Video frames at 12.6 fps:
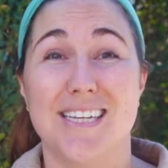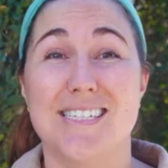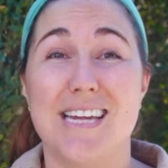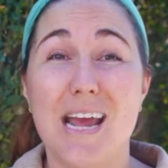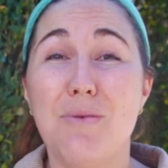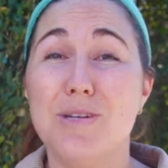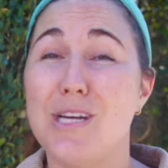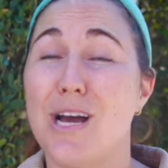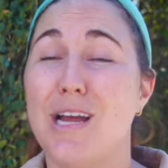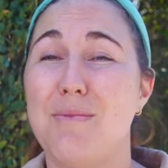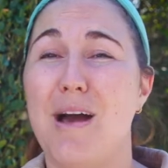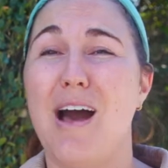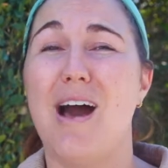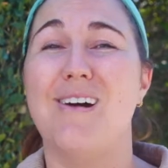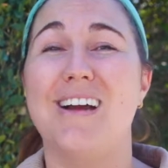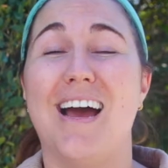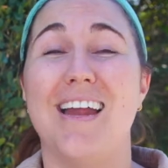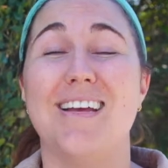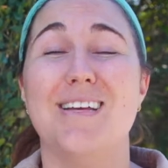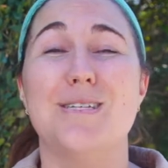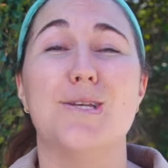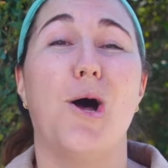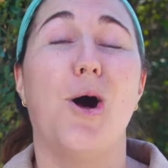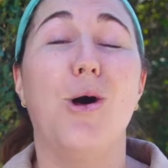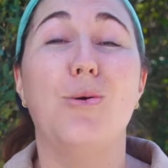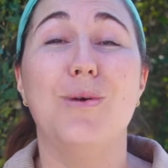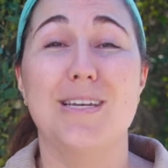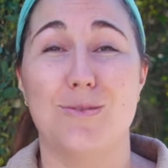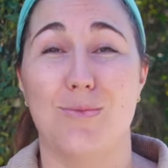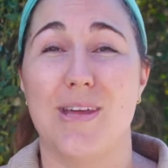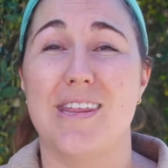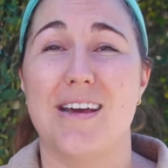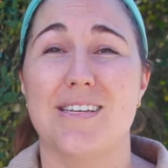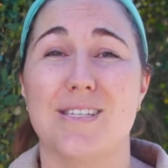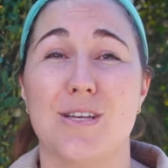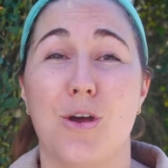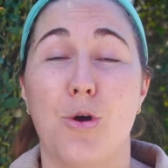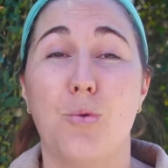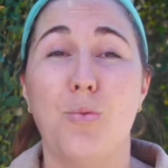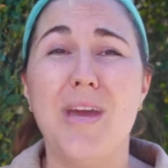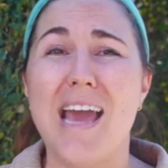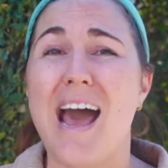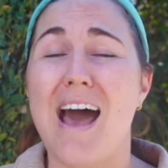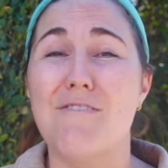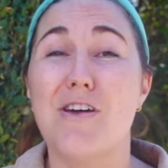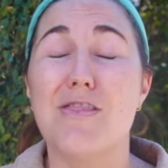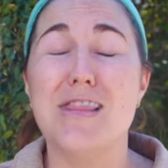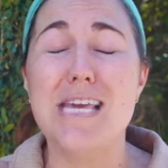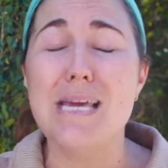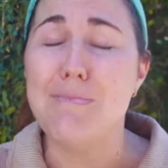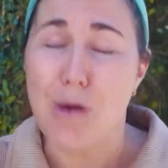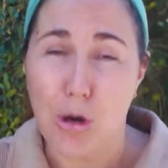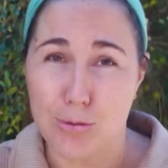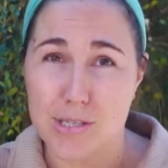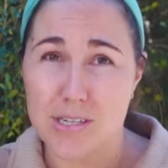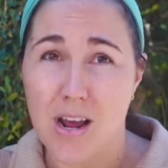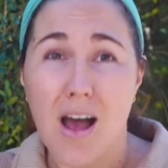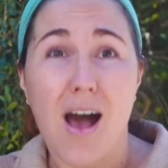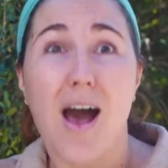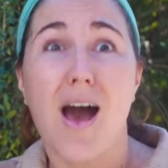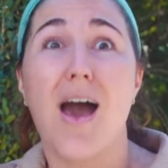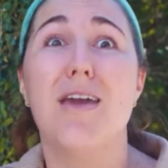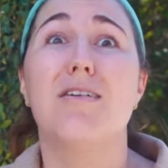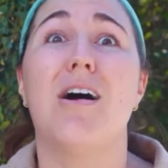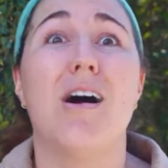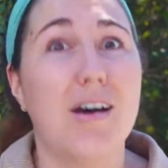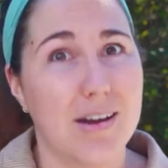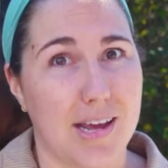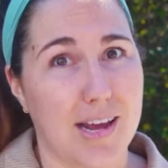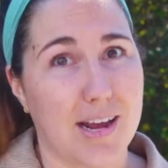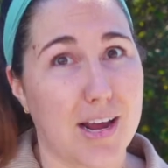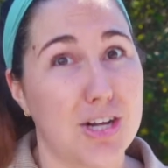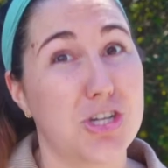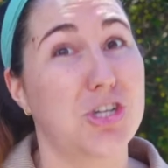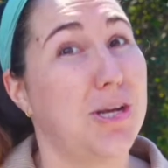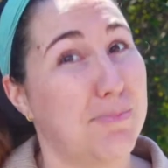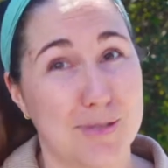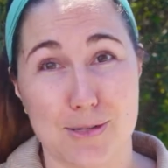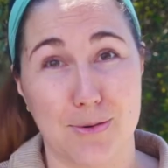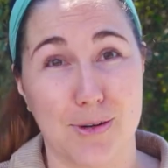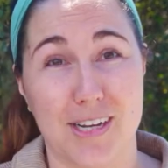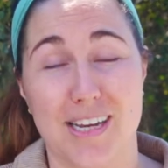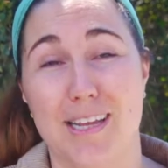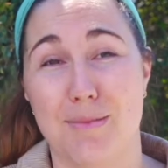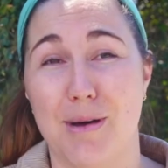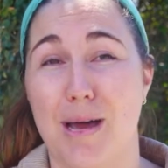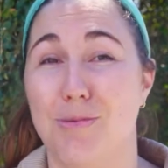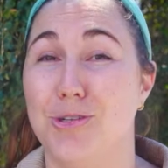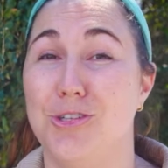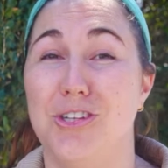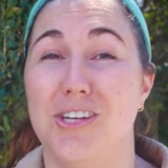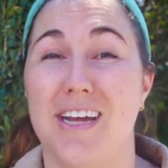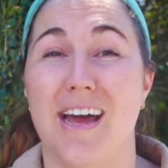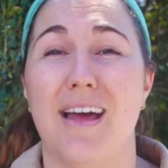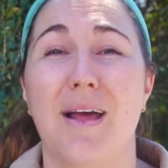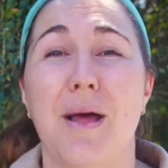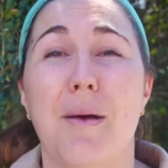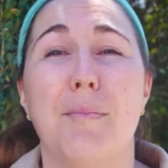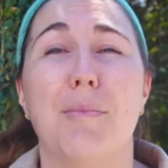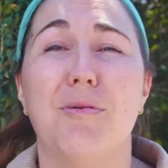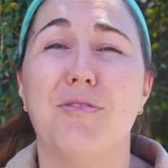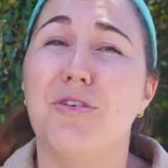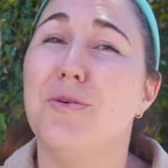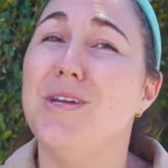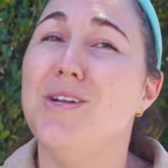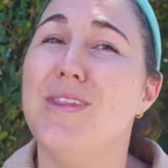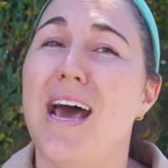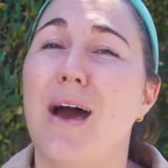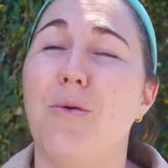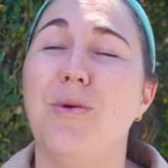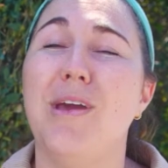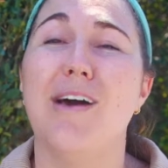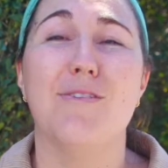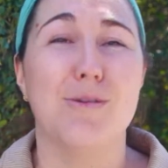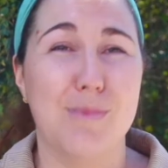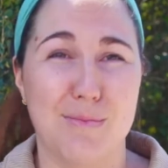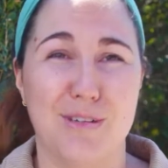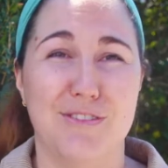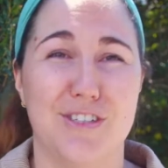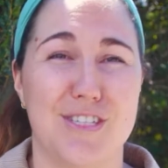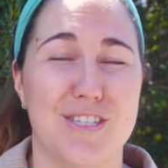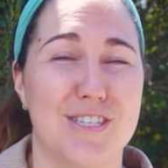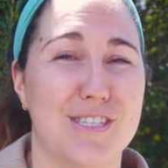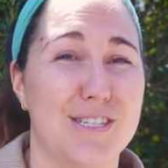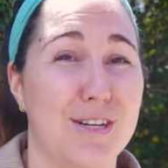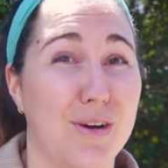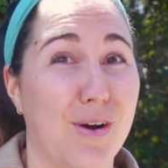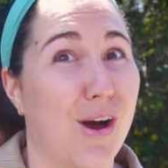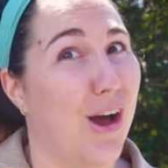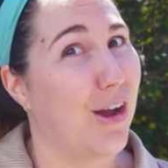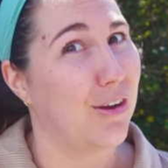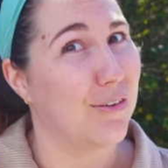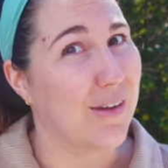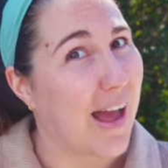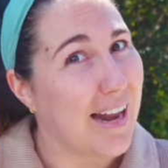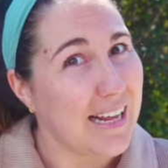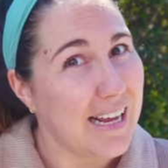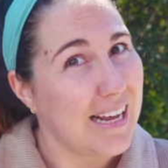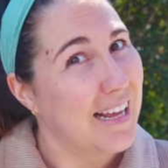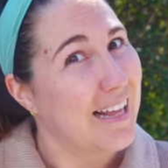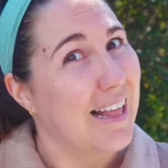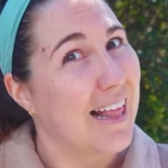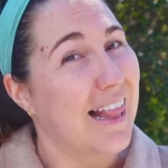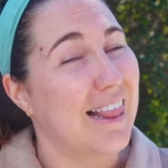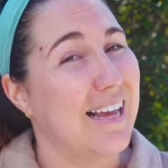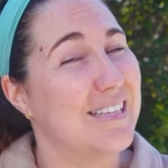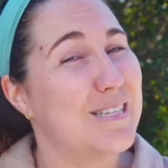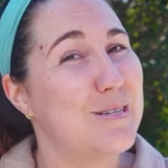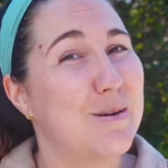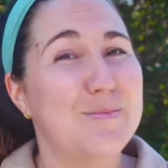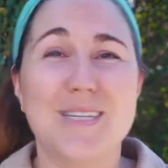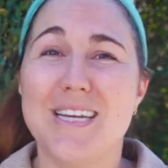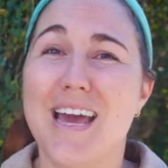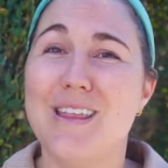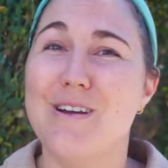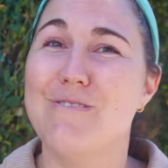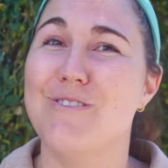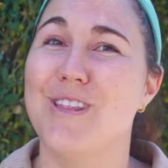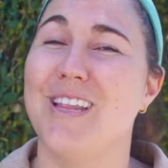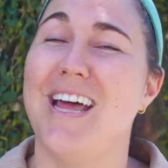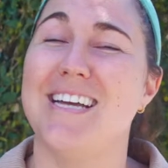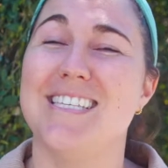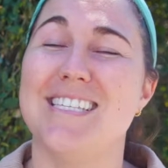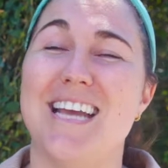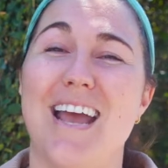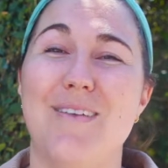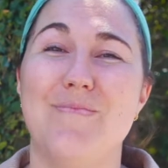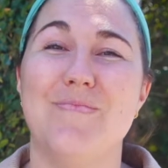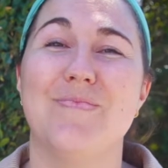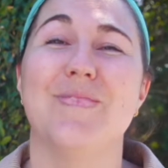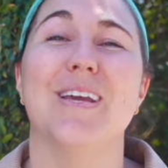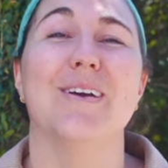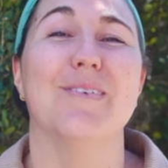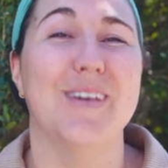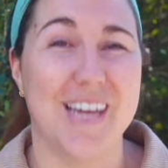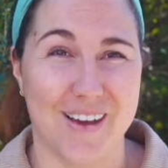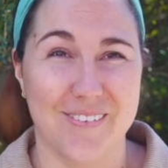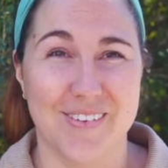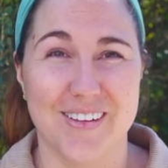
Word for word: Today, we're talking about how God is always with us. We have the most iconic sheep story in the Bible to look at. But before we do that, we have our memory verses to do. Are you ready? Let's do them together for the last time. Here we go.